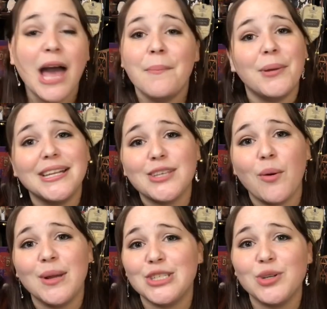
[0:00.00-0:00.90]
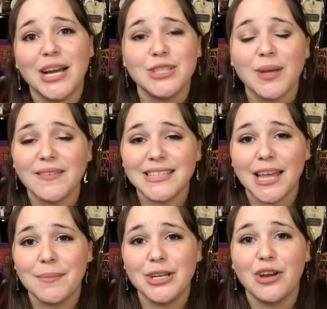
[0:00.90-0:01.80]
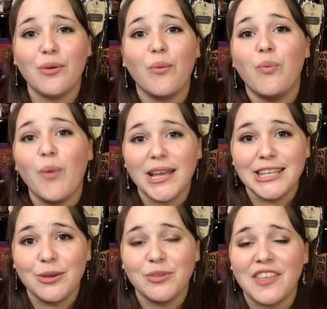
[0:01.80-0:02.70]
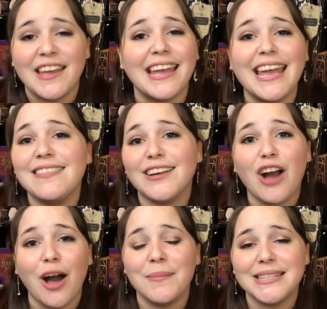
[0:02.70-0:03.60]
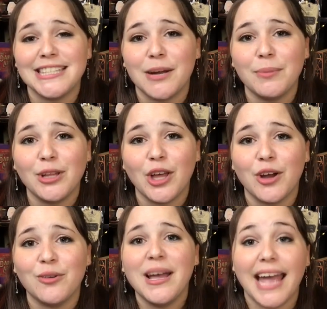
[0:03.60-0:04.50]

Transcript: But as always, you guys will have to let me know what you think in the comments down below.